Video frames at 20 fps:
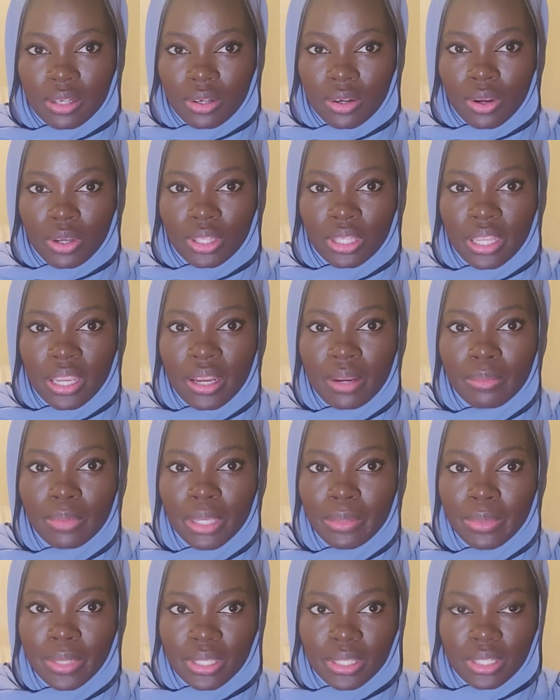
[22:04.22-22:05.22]
are not there,
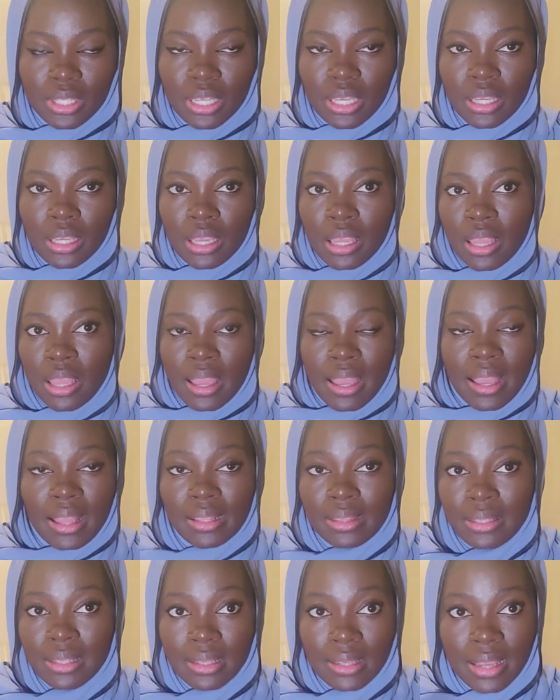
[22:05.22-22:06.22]
maybe it's there.
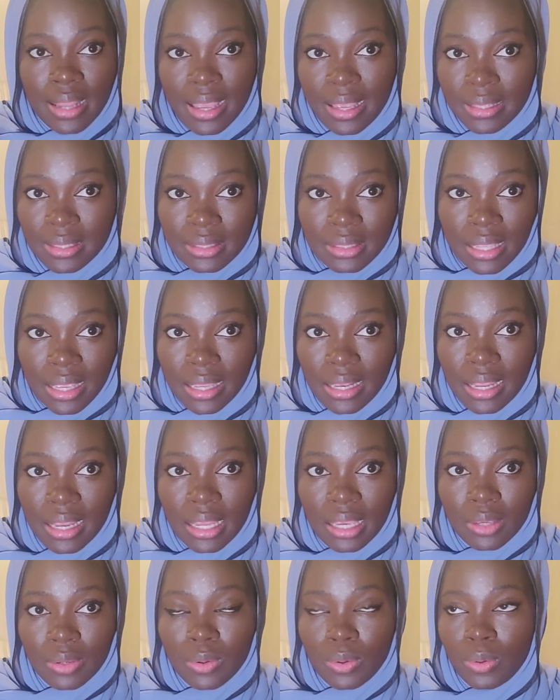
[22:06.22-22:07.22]
And the next day that
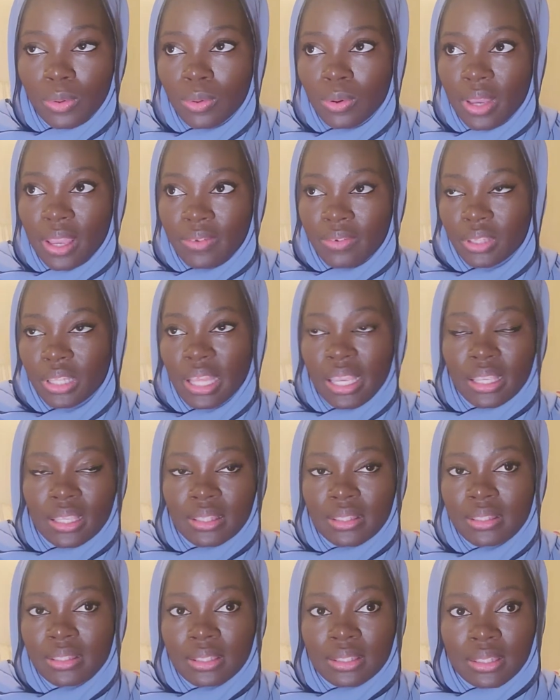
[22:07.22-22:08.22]
I go, I feel like
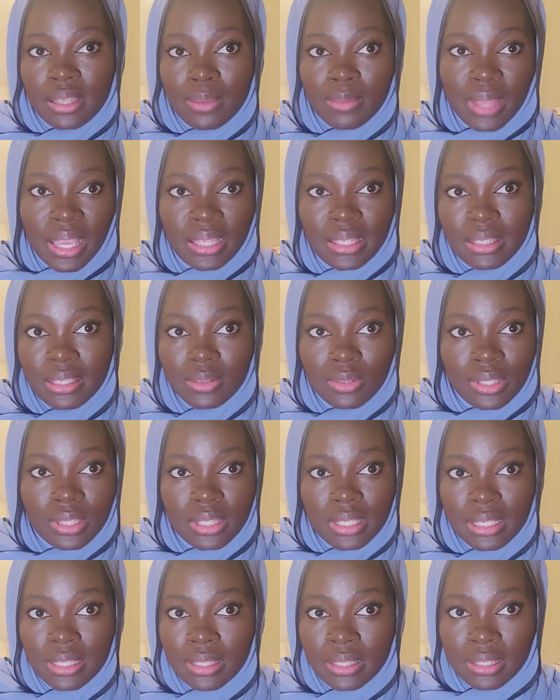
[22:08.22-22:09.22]
it's the same, I still
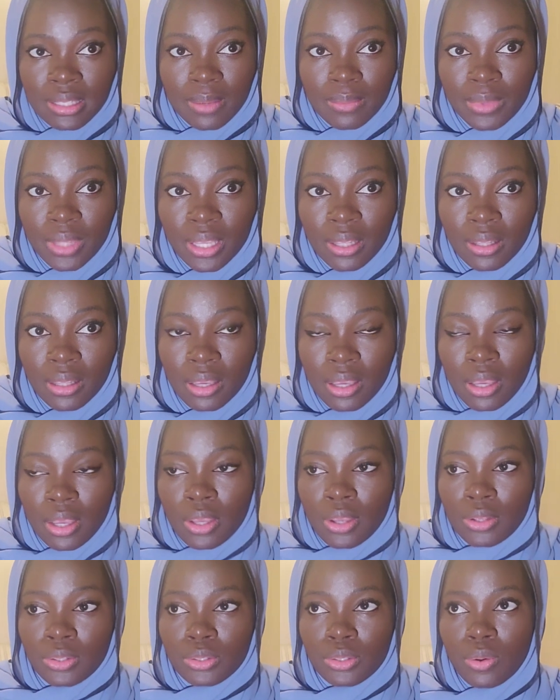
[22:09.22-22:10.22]
see the same thing.
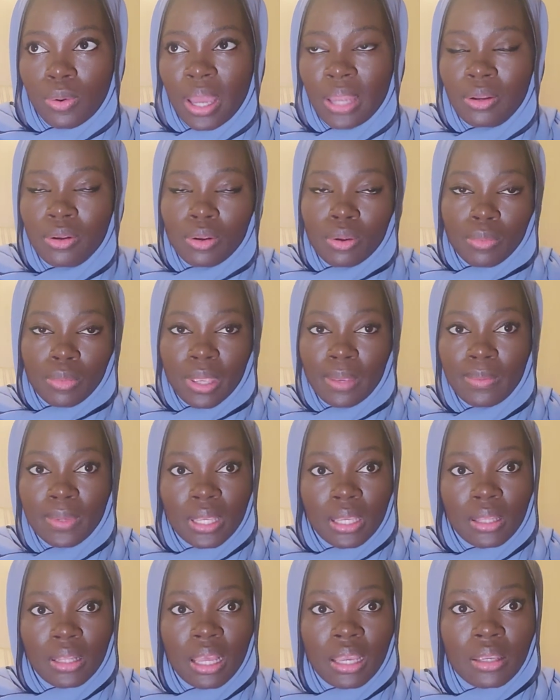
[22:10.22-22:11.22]
So I don't know,
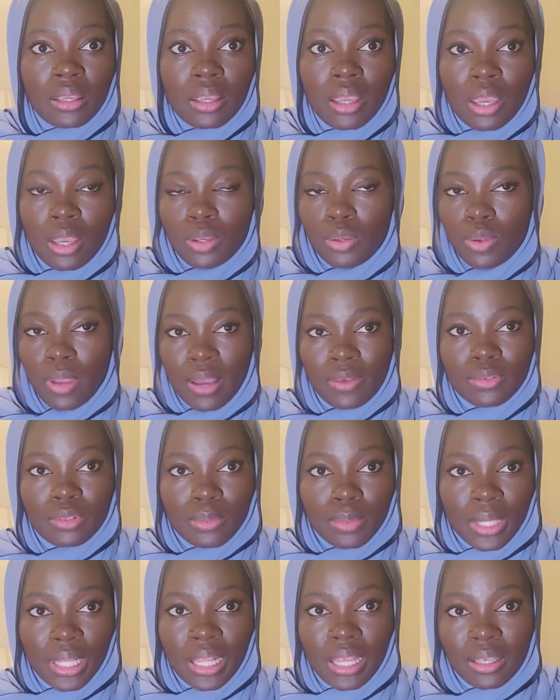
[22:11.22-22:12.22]
maybe like you have
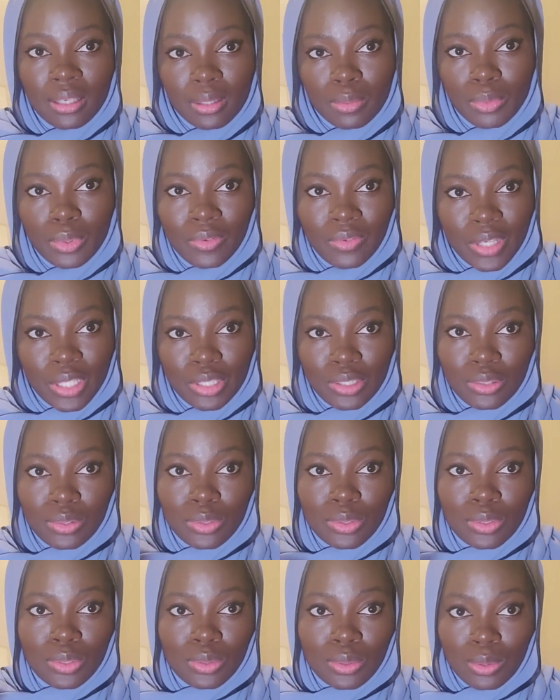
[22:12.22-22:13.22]
to be like a
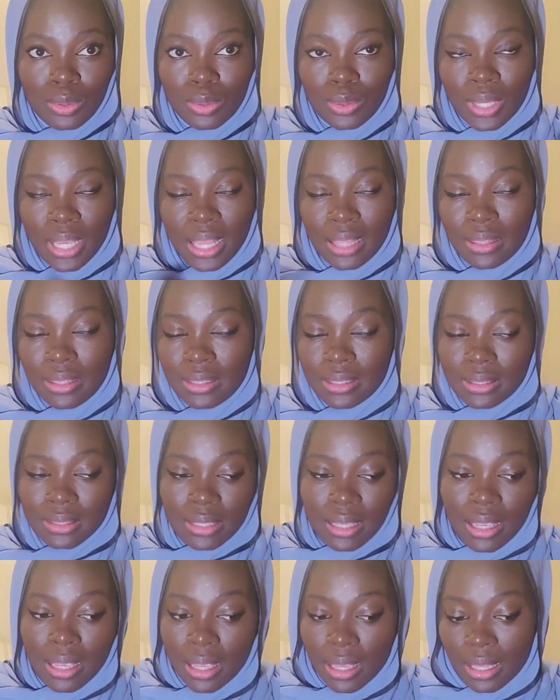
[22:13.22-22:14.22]
professional to look at this
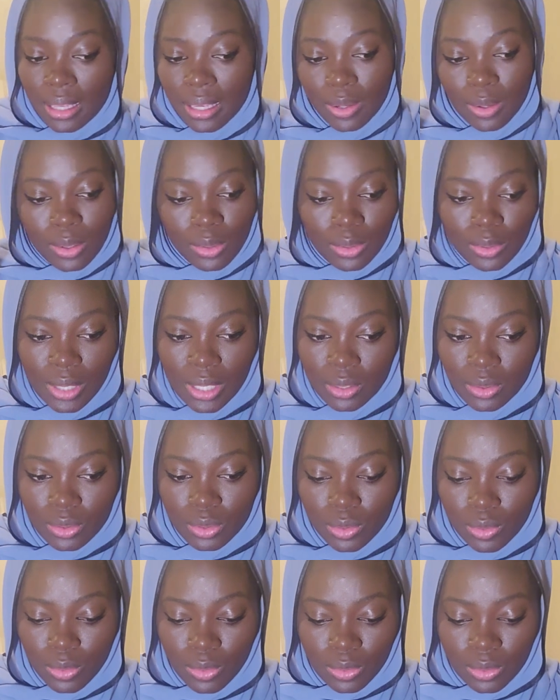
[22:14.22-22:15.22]
thing and like
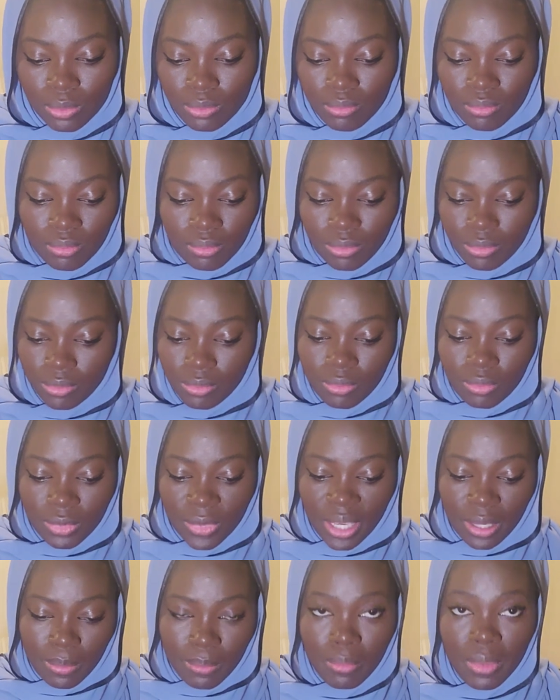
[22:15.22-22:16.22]
to
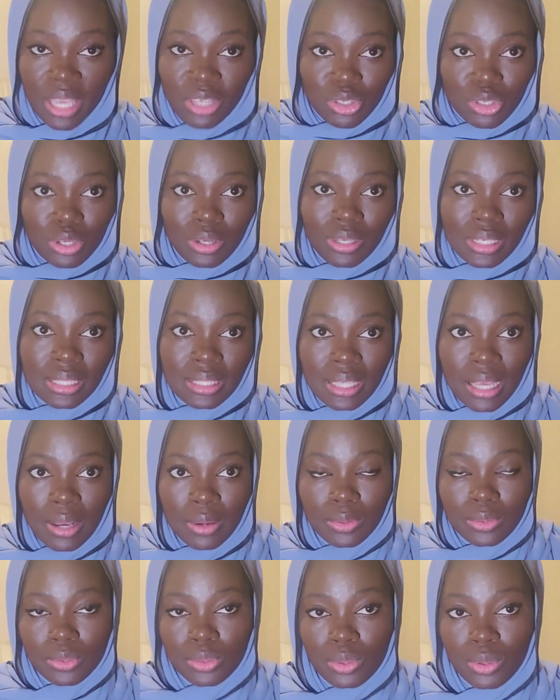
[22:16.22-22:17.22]
like measure it
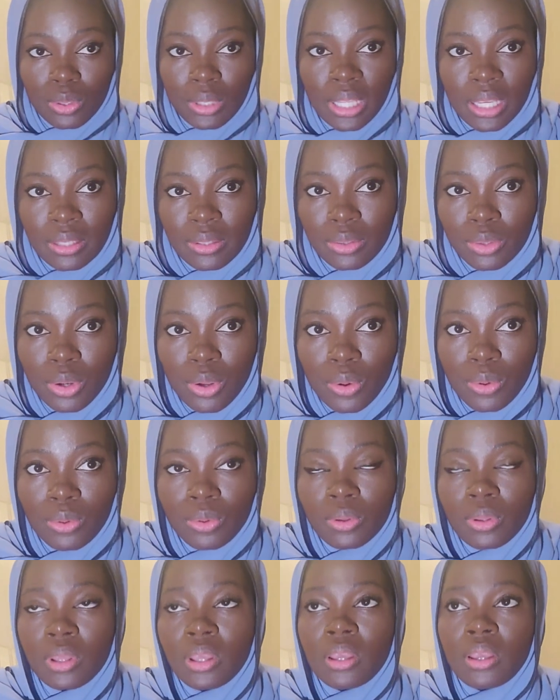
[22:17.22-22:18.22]
out or like know